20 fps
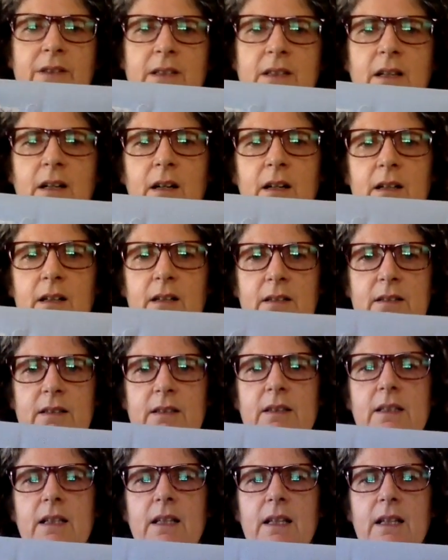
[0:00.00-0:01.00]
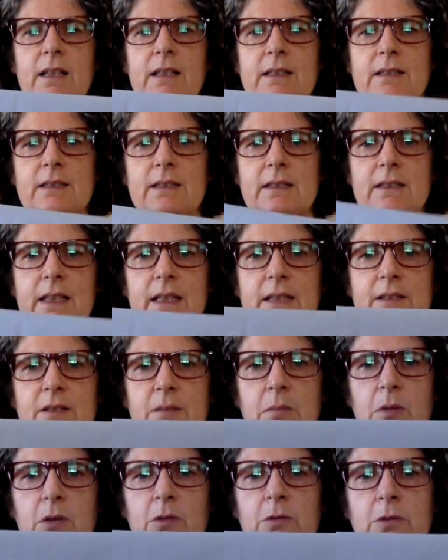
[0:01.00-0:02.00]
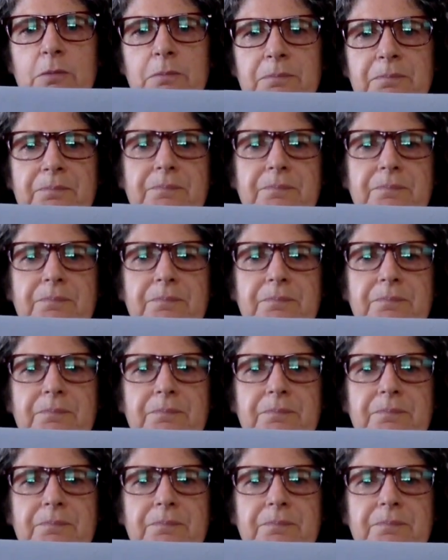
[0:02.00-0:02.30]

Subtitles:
and Heart Daisy Blue.